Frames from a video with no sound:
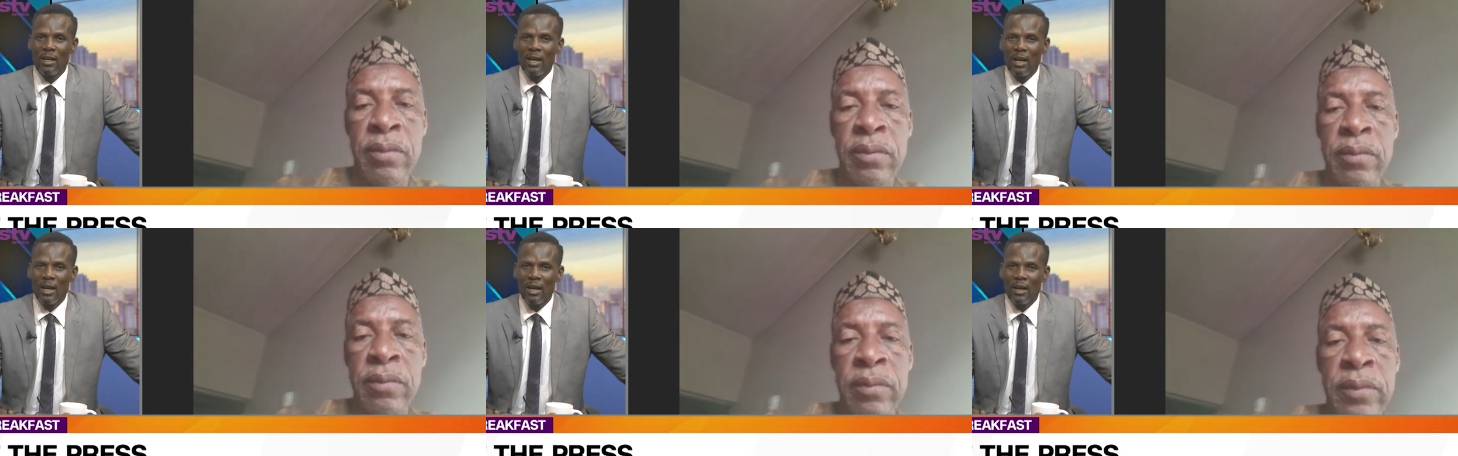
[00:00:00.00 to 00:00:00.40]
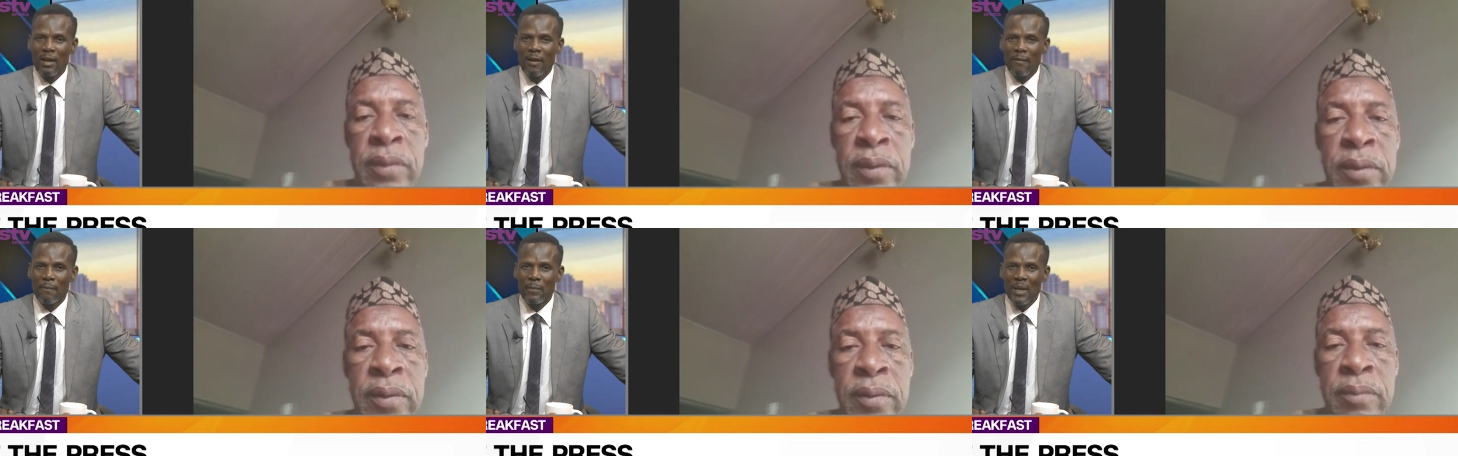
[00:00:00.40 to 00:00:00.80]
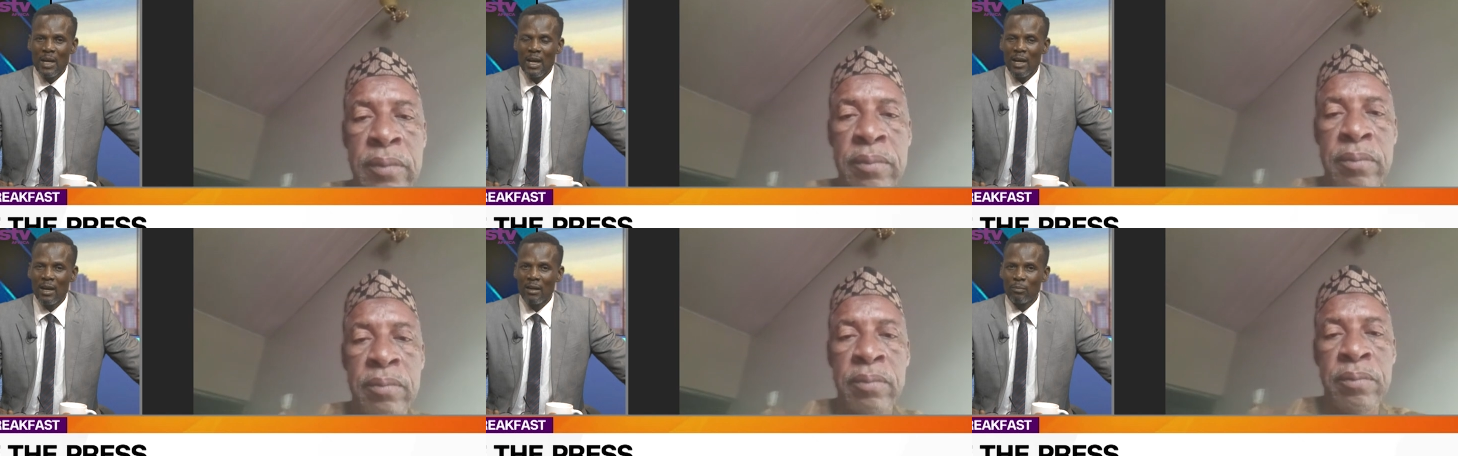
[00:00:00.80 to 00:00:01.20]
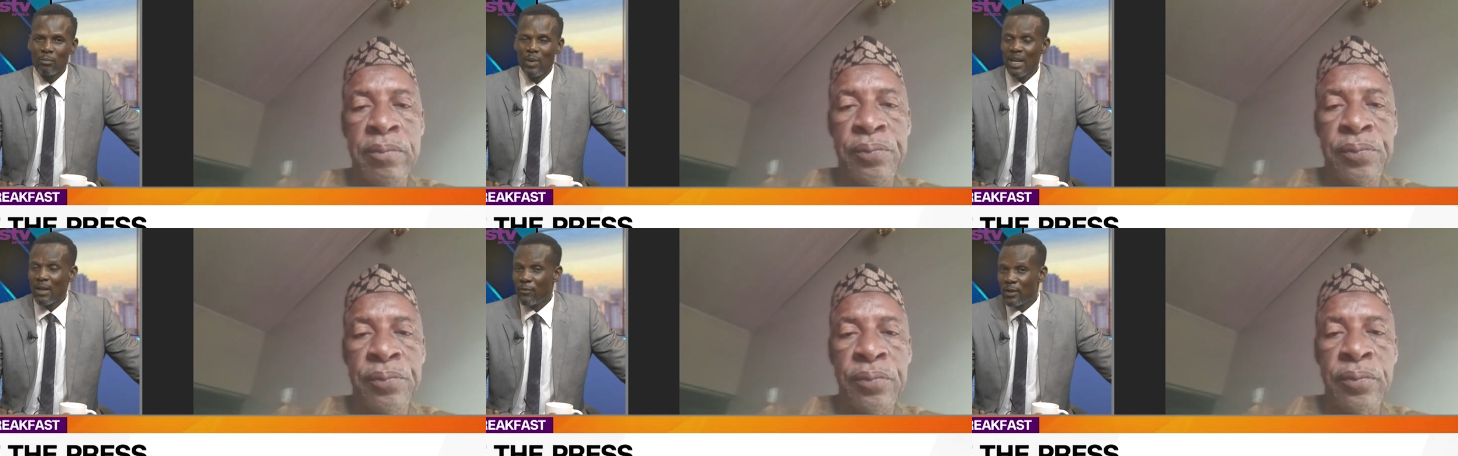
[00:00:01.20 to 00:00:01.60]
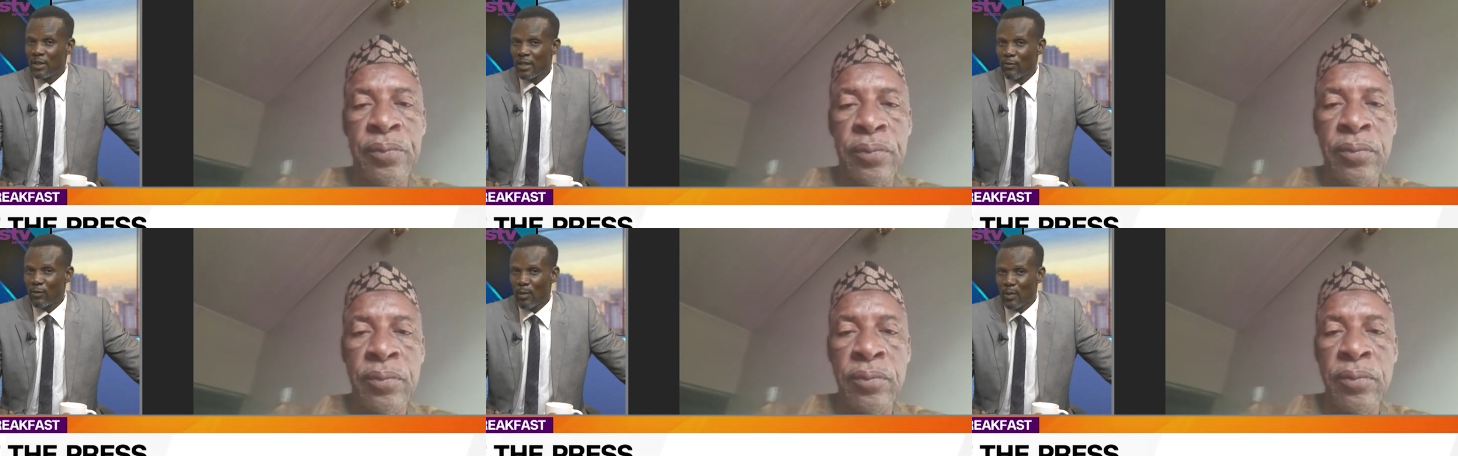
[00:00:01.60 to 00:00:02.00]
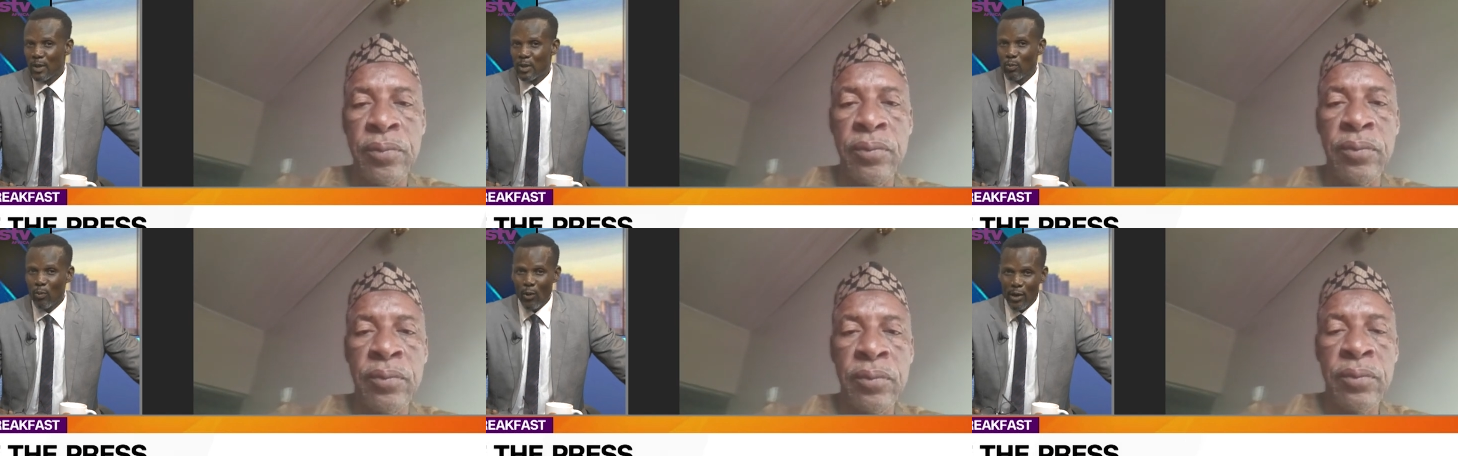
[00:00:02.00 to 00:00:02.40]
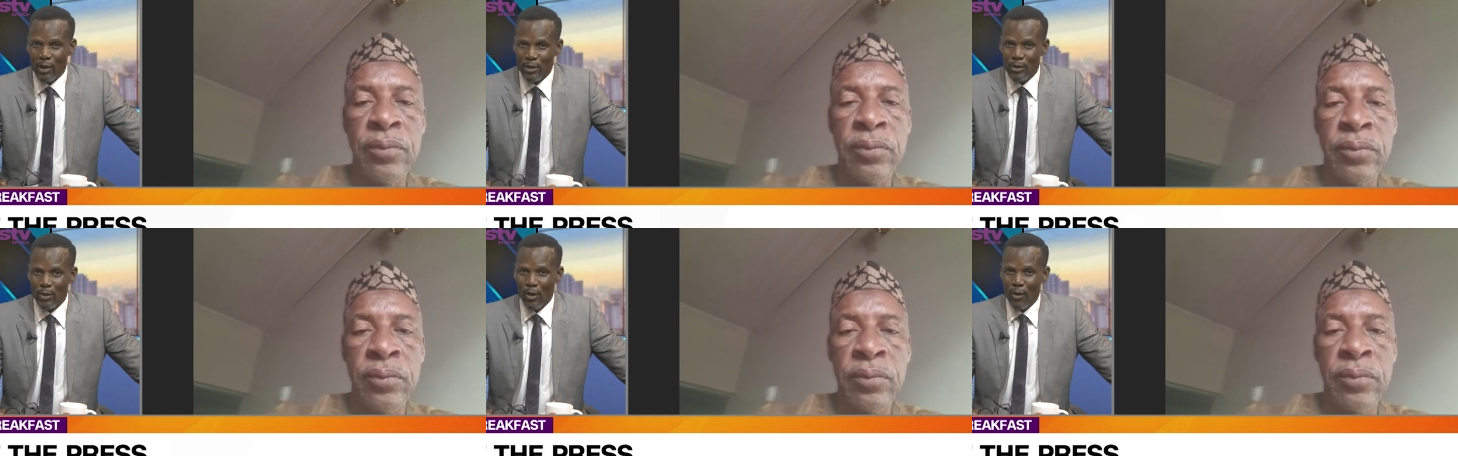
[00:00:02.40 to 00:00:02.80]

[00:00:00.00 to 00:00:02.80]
Speaker 1: are benefiting from the spoils